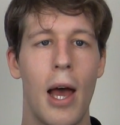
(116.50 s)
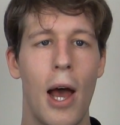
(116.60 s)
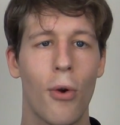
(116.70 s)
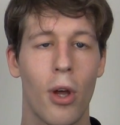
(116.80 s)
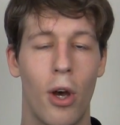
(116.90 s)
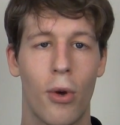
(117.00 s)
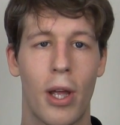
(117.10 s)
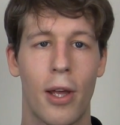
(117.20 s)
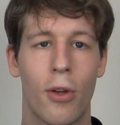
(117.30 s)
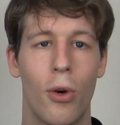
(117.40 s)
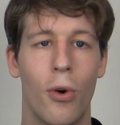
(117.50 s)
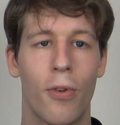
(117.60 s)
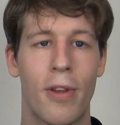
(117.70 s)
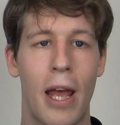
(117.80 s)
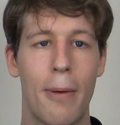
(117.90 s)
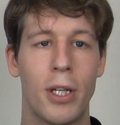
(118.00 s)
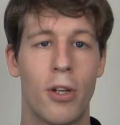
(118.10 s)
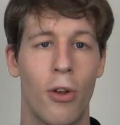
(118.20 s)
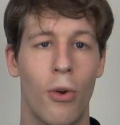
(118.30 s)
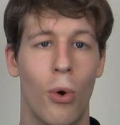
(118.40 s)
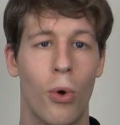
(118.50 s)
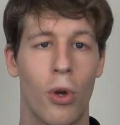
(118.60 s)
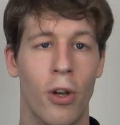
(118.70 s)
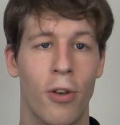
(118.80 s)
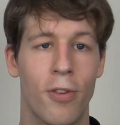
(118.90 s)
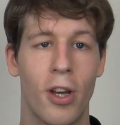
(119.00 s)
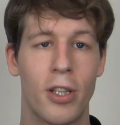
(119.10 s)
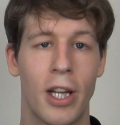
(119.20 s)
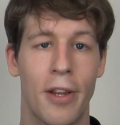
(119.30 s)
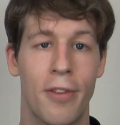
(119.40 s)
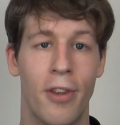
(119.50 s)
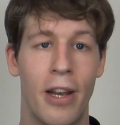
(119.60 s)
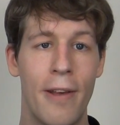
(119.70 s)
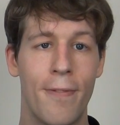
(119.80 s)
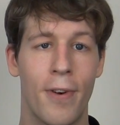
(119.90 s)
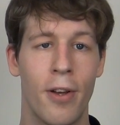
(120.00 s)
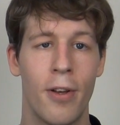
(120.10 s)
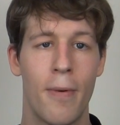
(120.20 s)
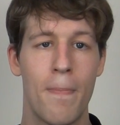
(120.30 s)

Alcohol can cause damage to organs such as the liver,